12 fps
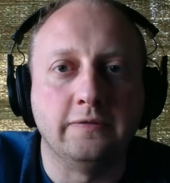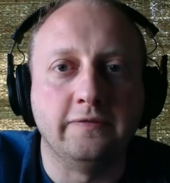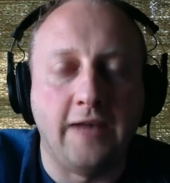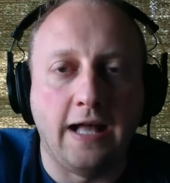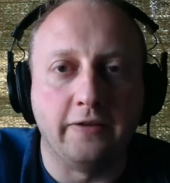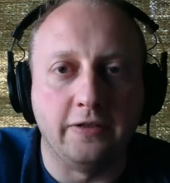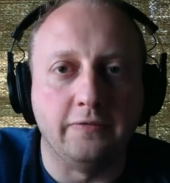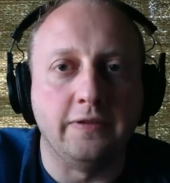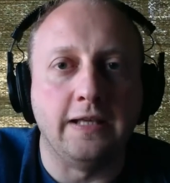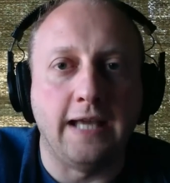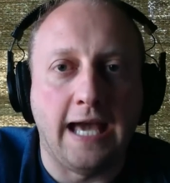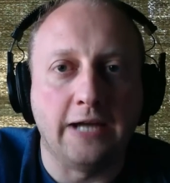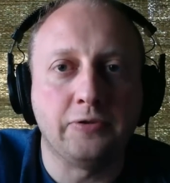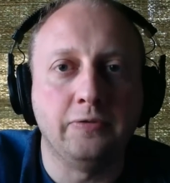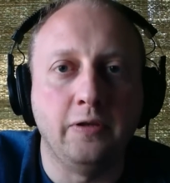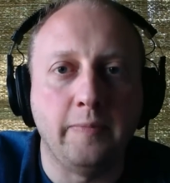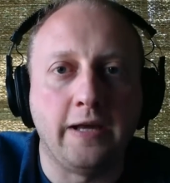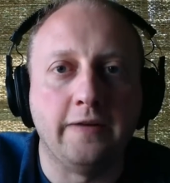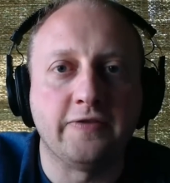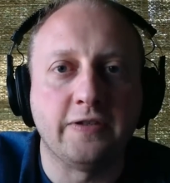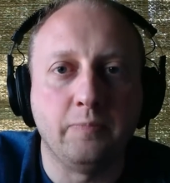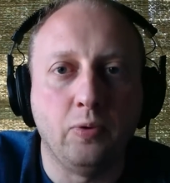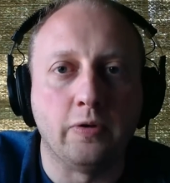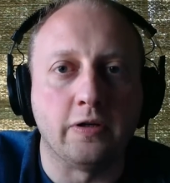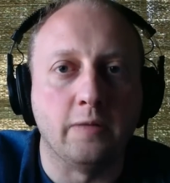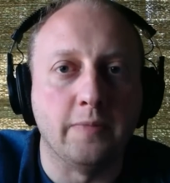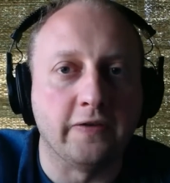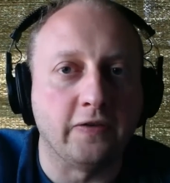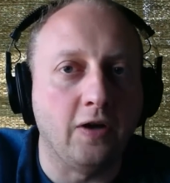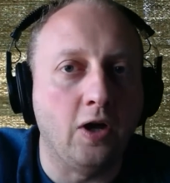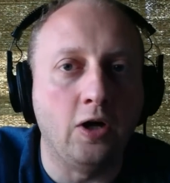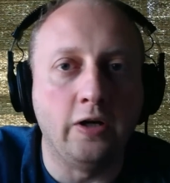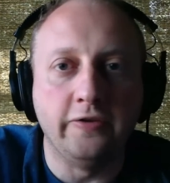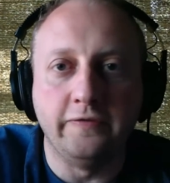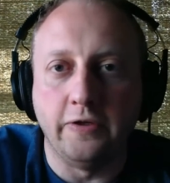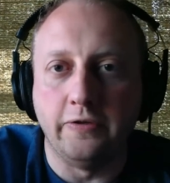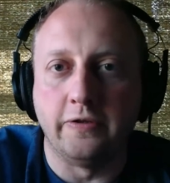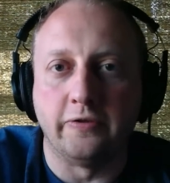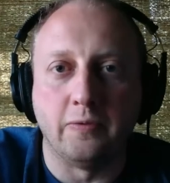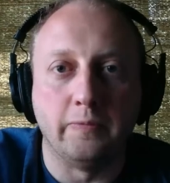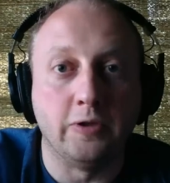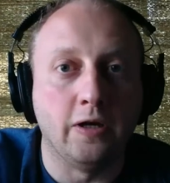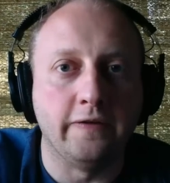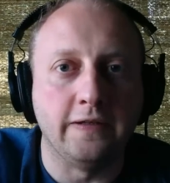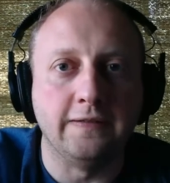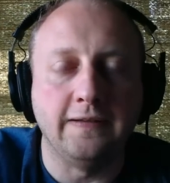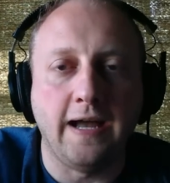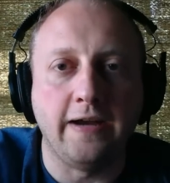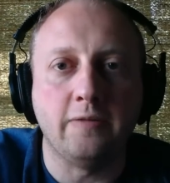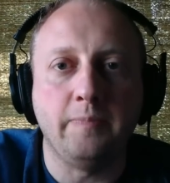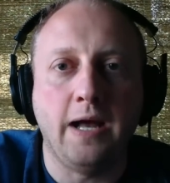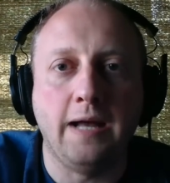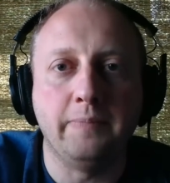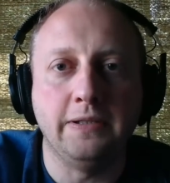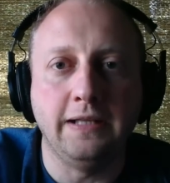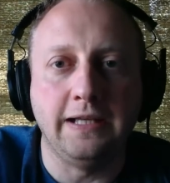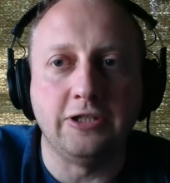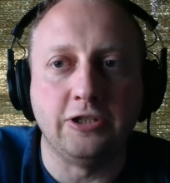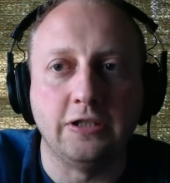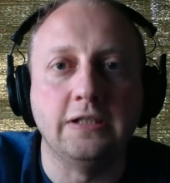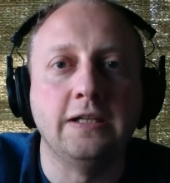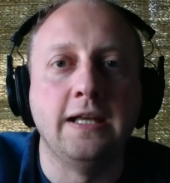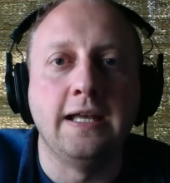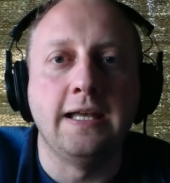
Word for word: value, the actual amount of support amongst all the voters, what we call the entire population,